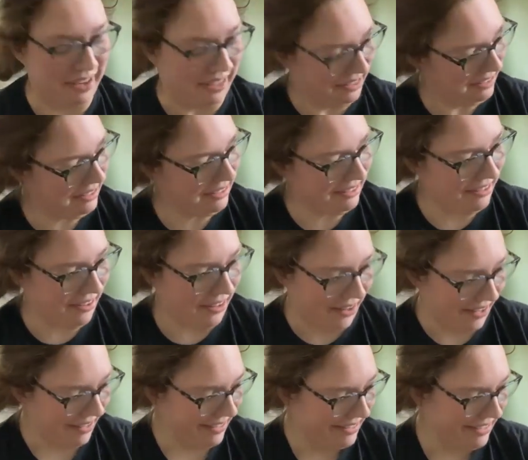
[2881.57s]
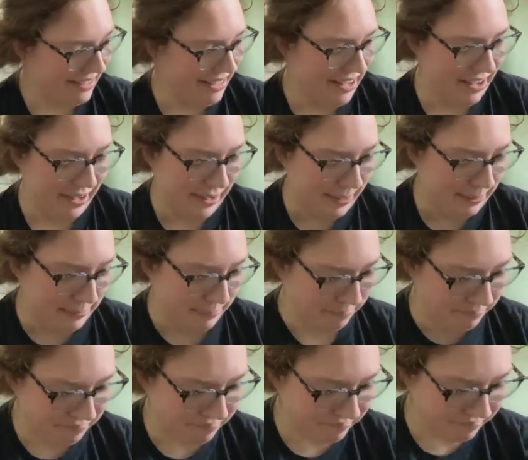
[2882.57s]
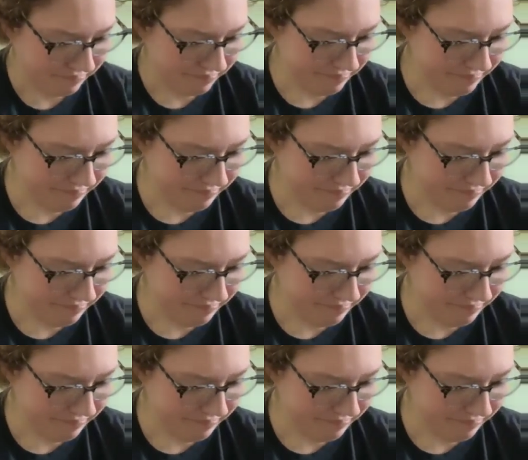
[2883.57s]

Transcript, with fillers: few months on it. Um,